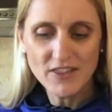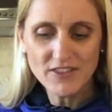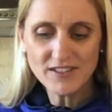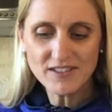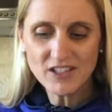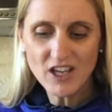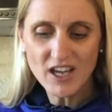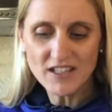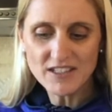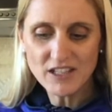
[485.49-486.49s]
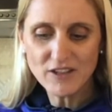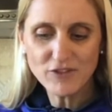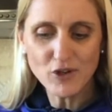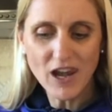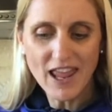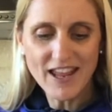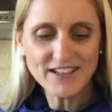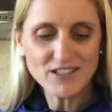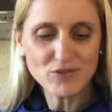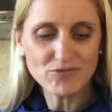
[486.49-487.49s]
the sky, to give your land
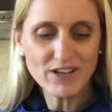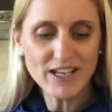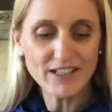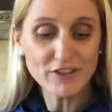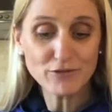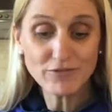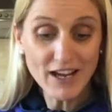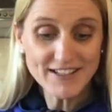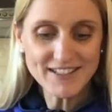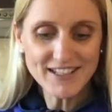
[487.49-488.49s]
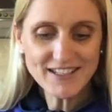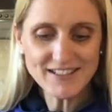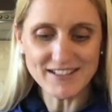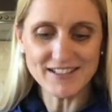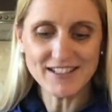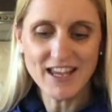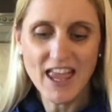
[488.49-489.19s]
its rain at the right seasons